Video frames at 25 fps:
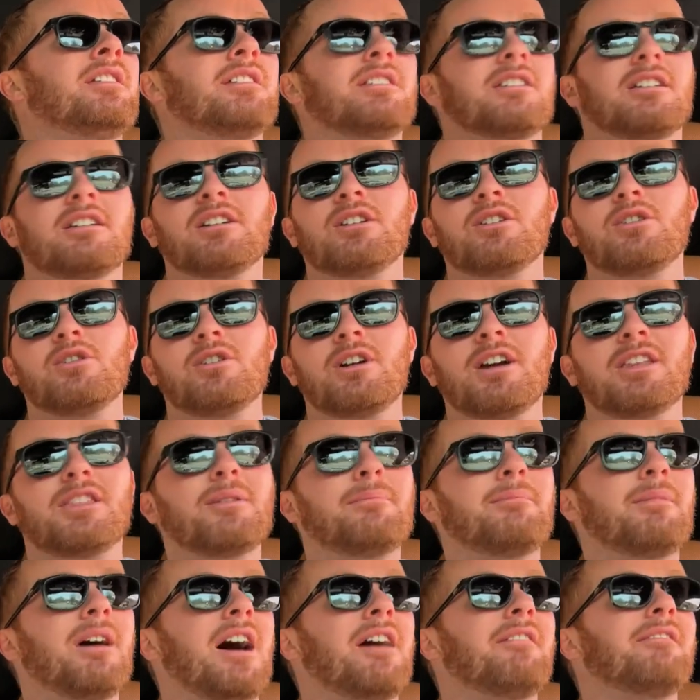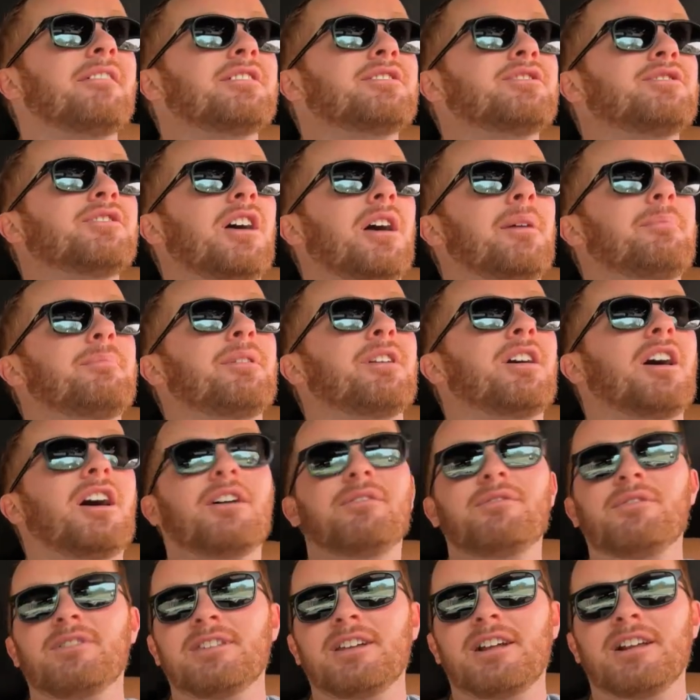gonna go get the Maverick, drop it
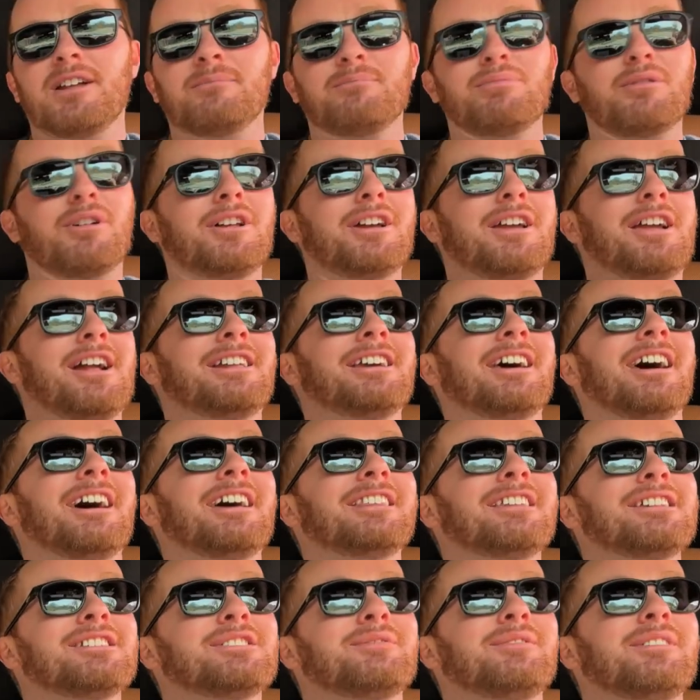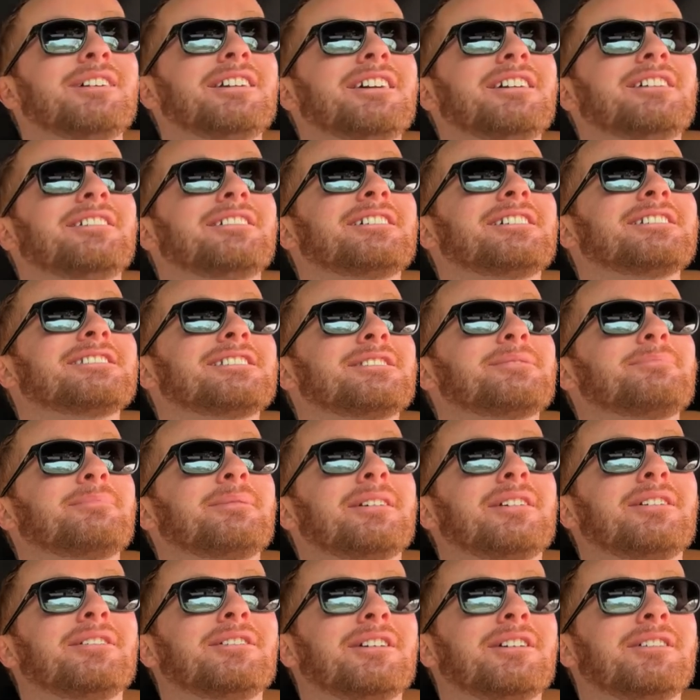off, and then I'm probably gonna end this video because it's
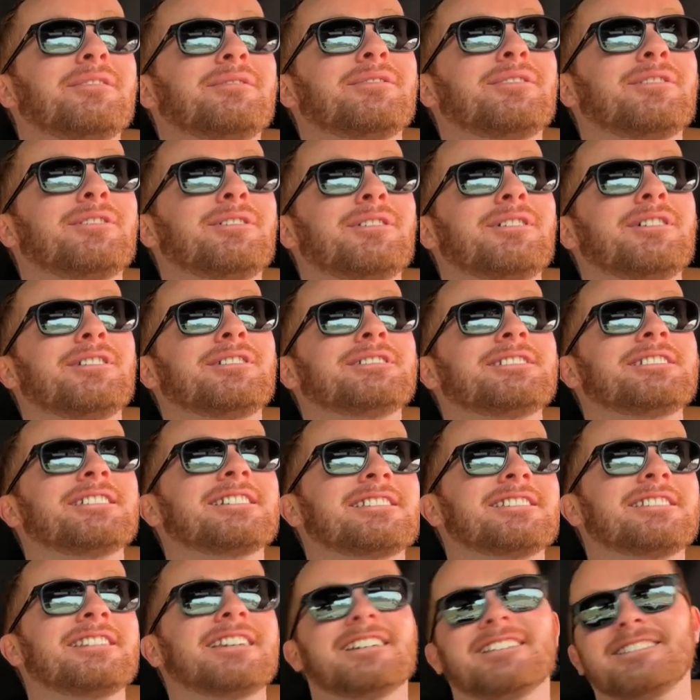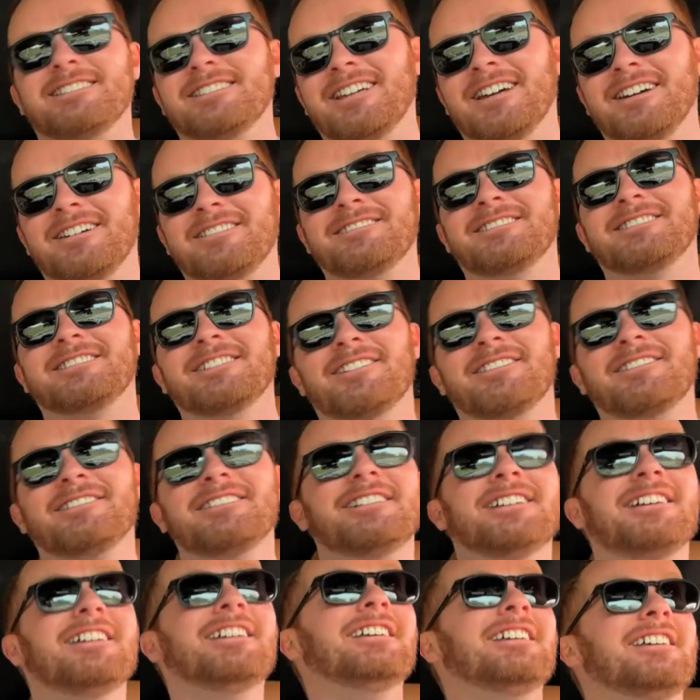been going for 6 days now. So
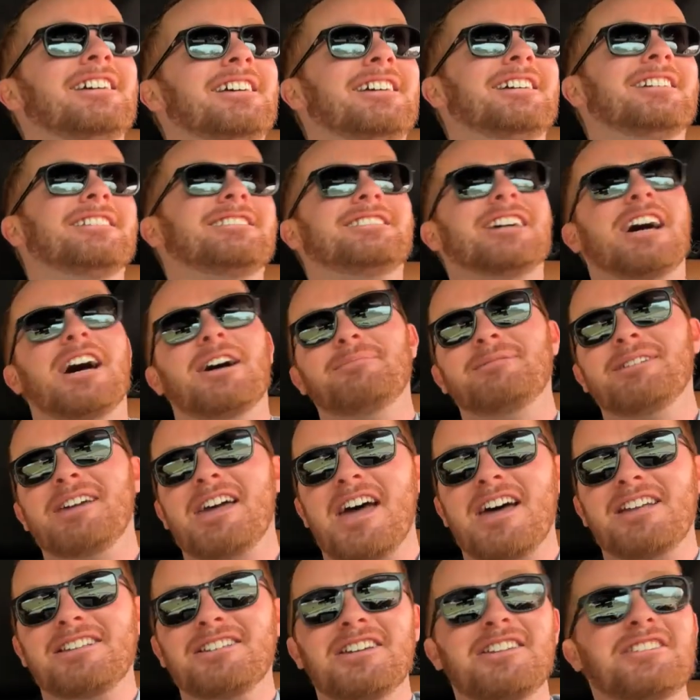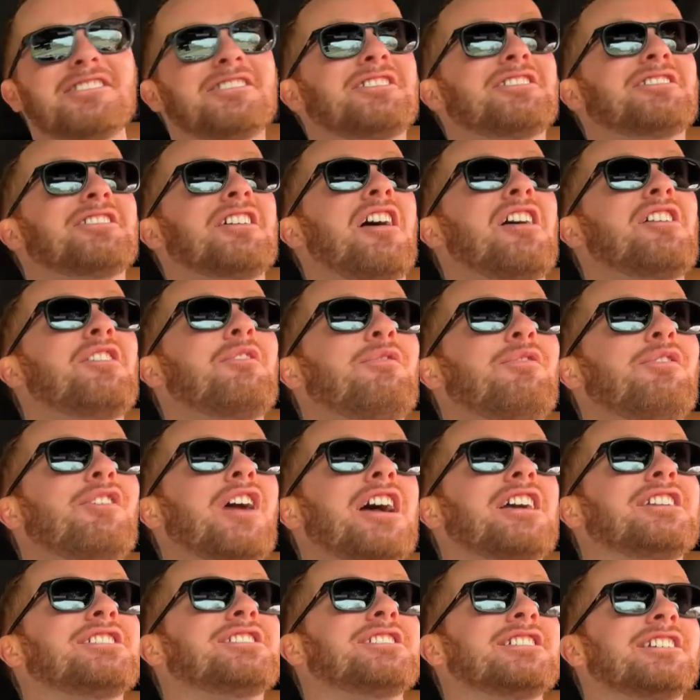time to end it and start a
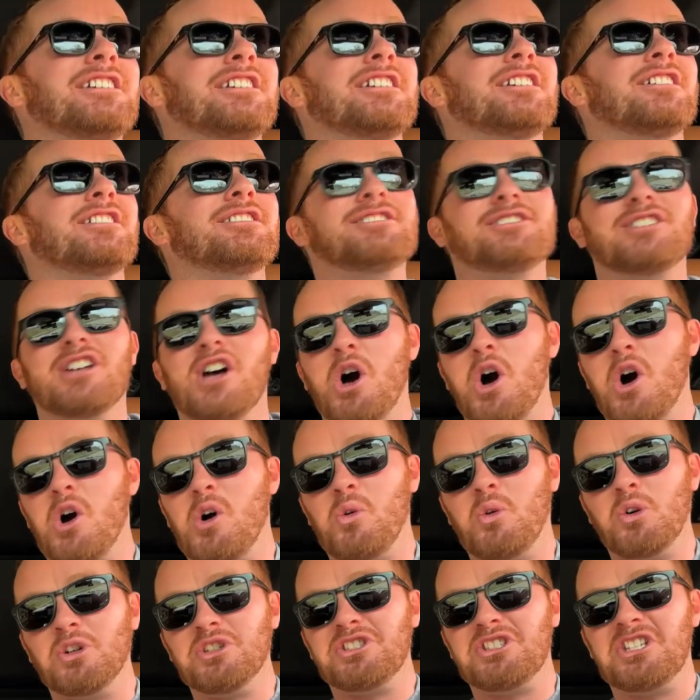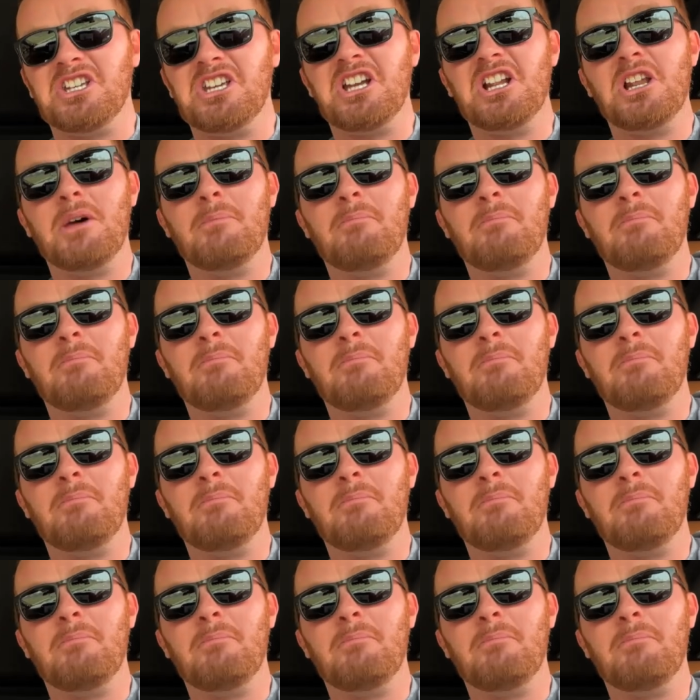freshie. So we'll see you in a